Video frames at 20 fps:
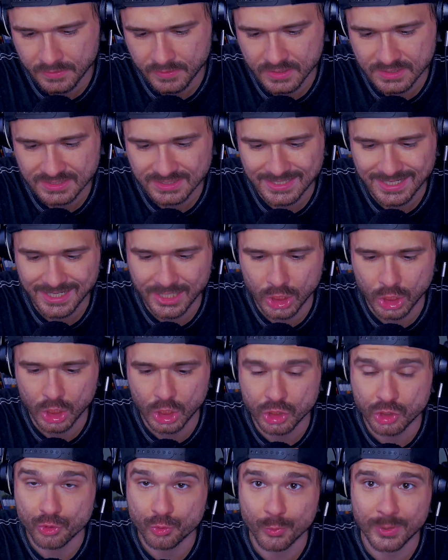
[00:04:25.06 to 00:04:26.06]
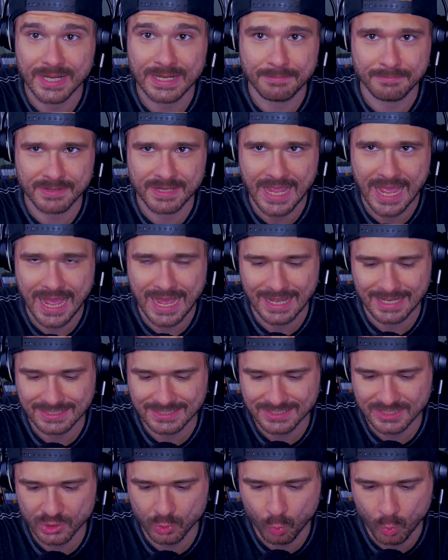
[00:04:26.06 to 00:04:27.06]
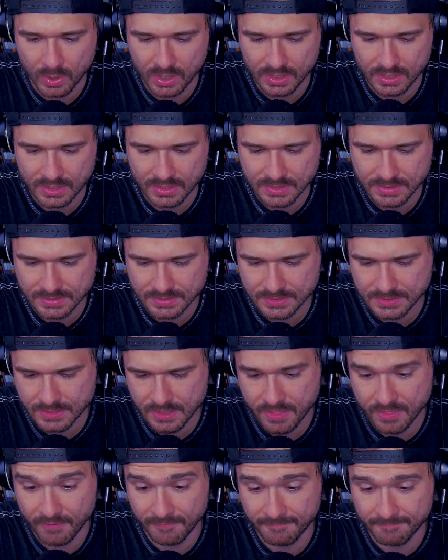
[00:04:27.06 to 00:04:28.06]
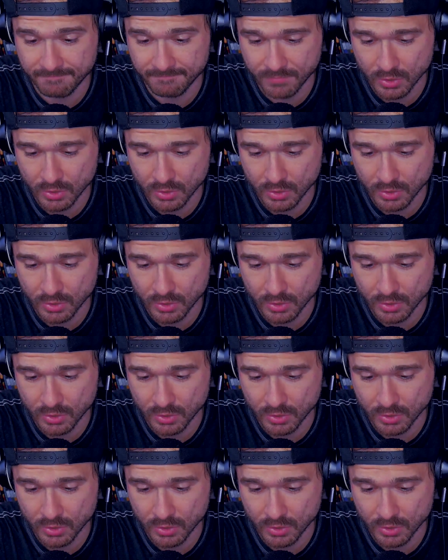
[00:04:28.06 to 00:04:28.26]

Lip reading: The Sega Dreamcast was the